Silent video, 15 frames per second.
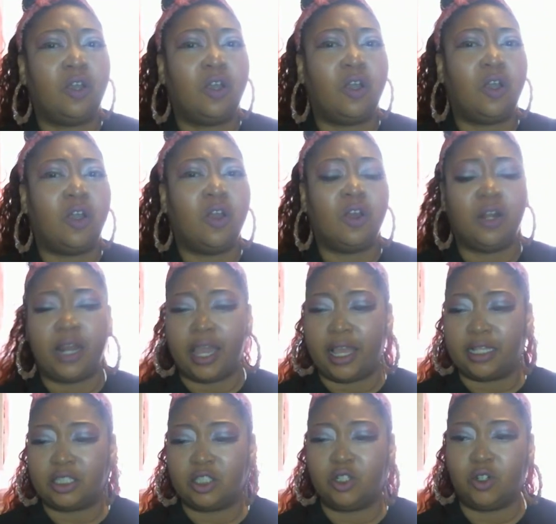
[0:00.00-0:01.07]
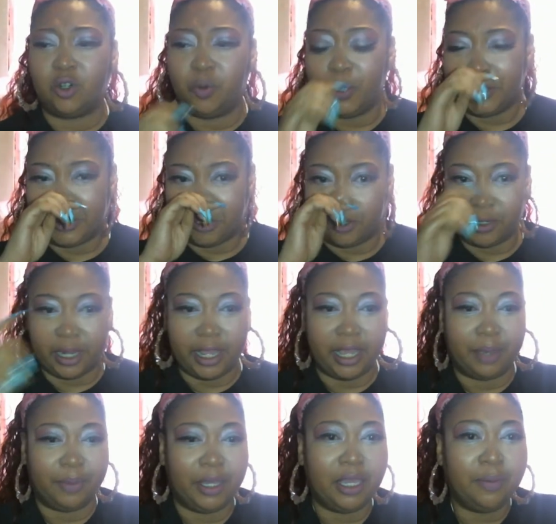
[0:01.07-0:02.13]
our last girl, what is her name?
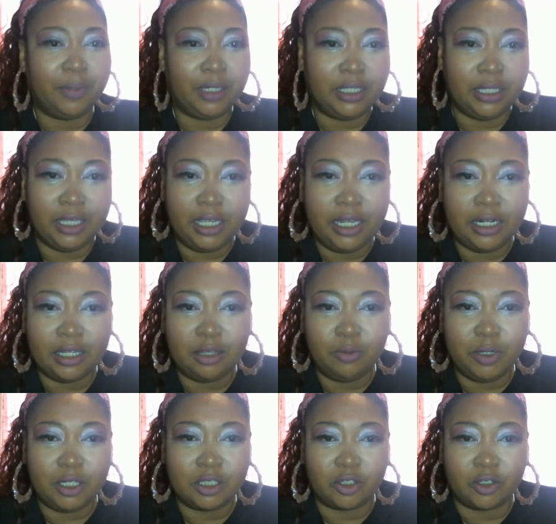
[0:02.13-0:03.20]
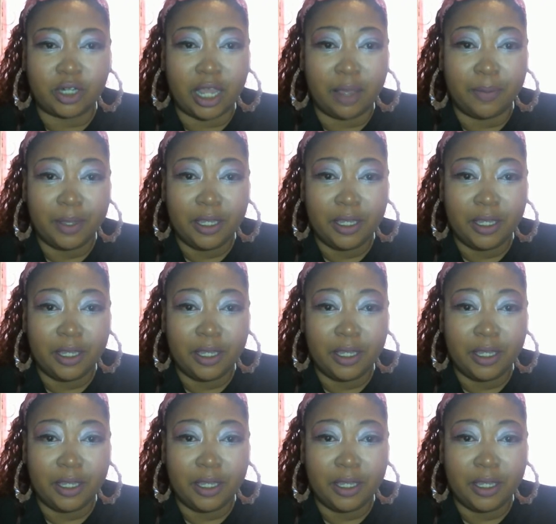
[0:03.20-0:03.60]
Emily, Edith, what is her name?